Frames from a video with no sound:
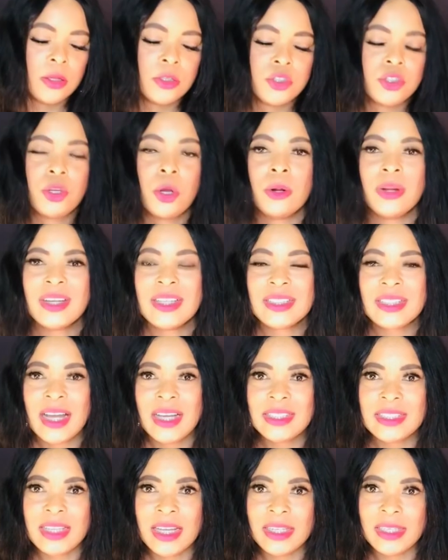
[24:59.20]
Taurus,
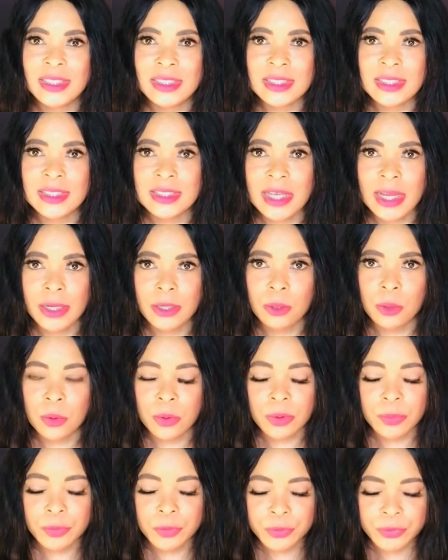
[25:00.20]
ascendant, sun
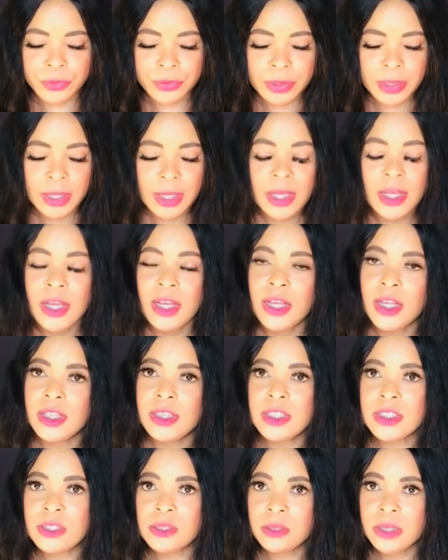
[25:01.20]
or moon.
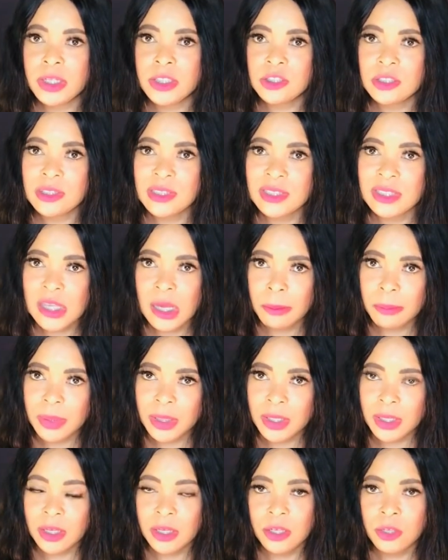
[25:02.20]
This lunation is
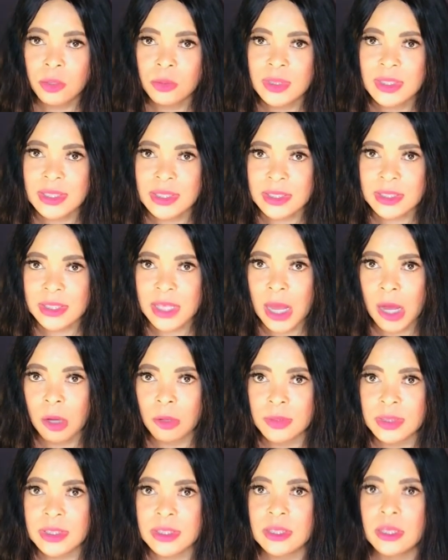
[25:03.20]
happening in your 6th
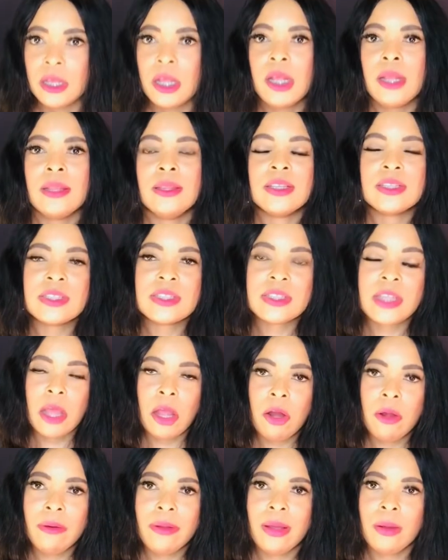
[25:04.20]
house. This is
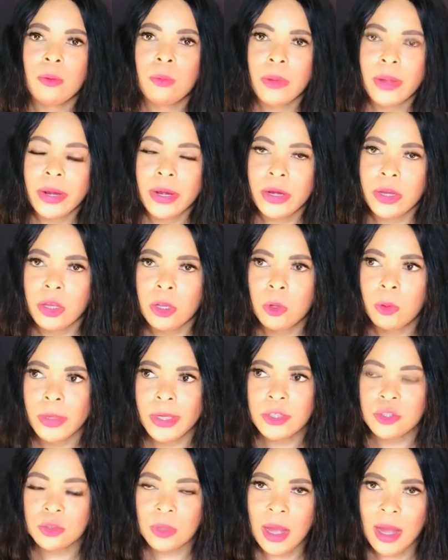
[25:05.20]
area where you're
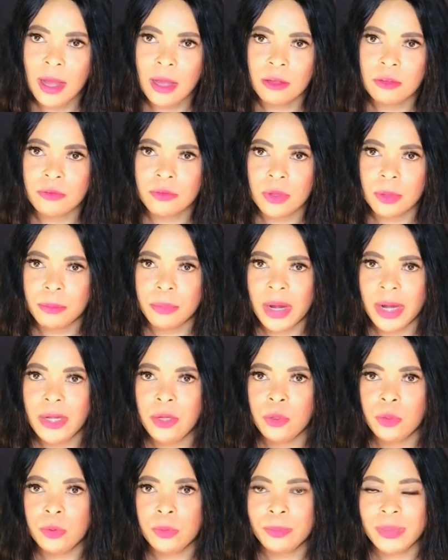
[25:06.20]
going to have
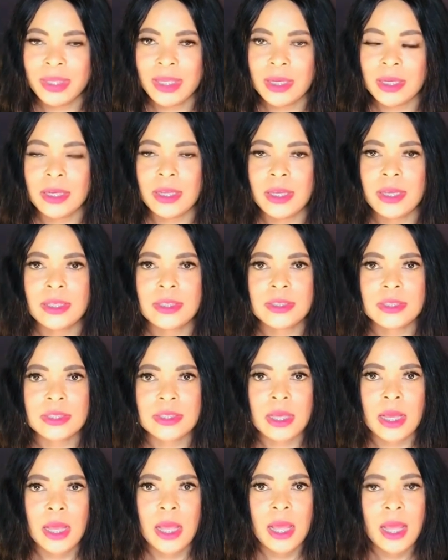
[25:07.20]
brand new beginnings
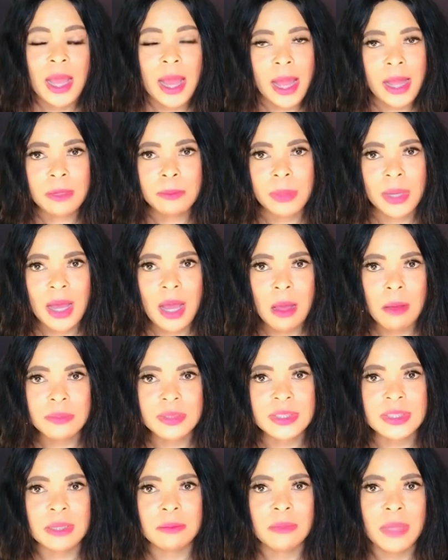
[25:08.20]
and perhaps
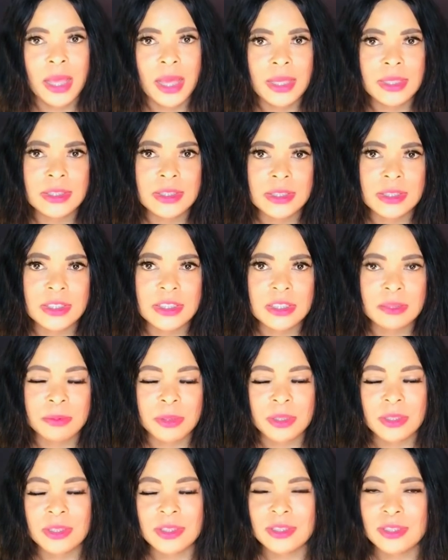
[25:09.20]
some endings,
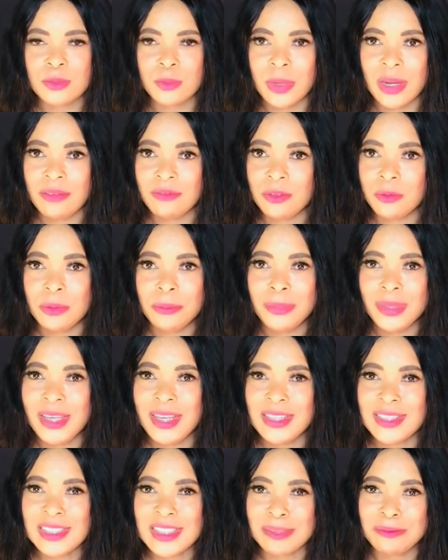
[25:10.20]
because whenever we
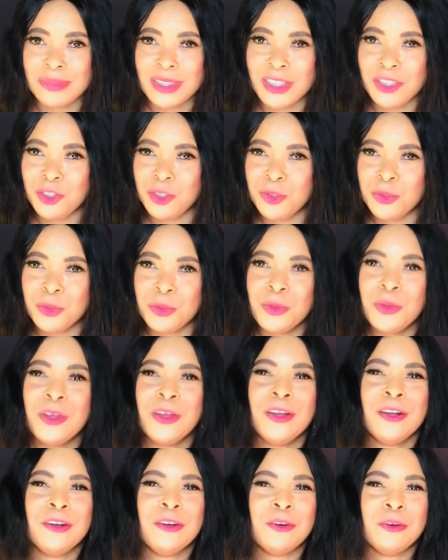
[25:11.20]
begin something new,
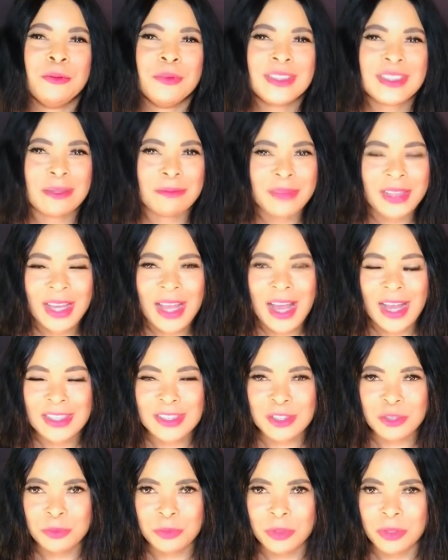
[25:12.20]
something
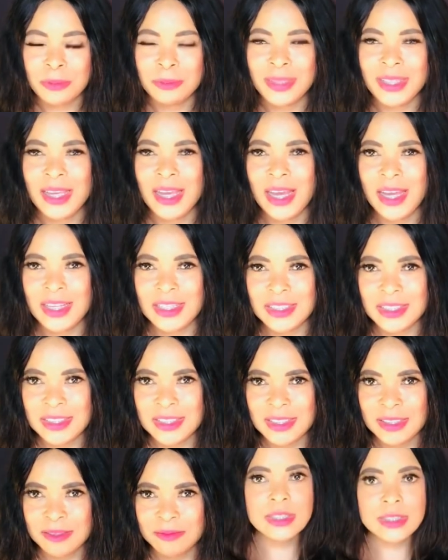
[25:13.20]
has to probably
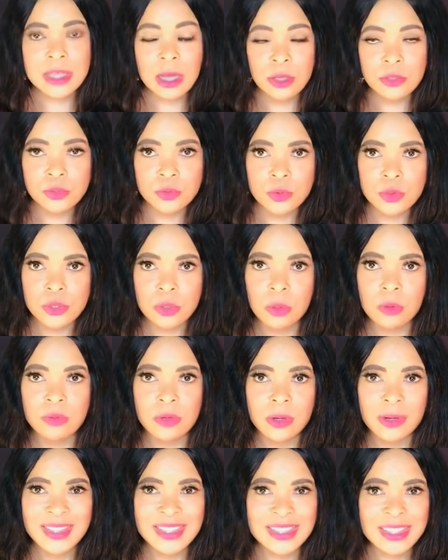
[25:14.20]
end. This house rules over
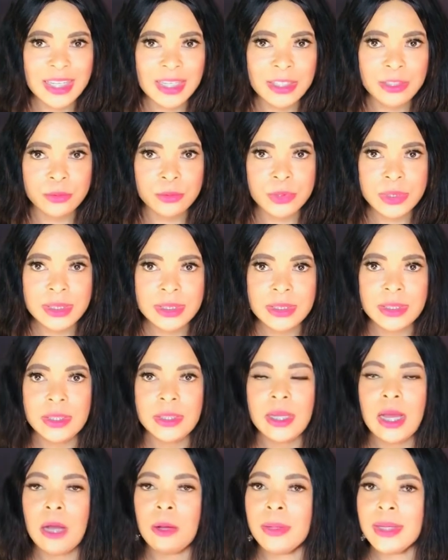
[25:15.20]
our daily
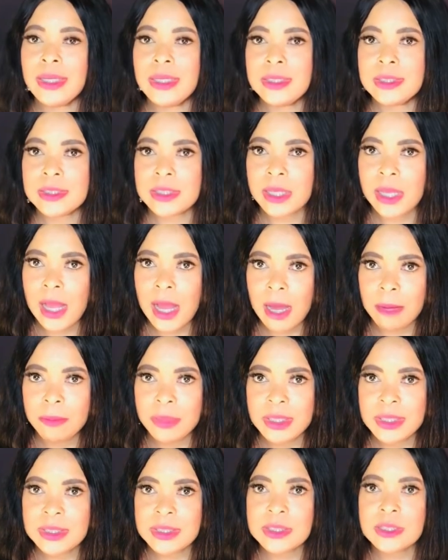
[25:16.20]
routine, our eating
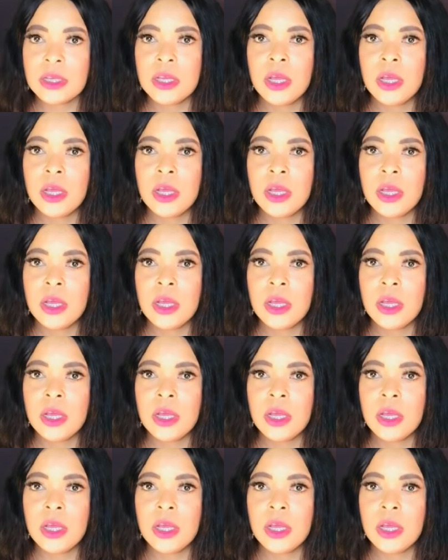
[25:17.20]
habits,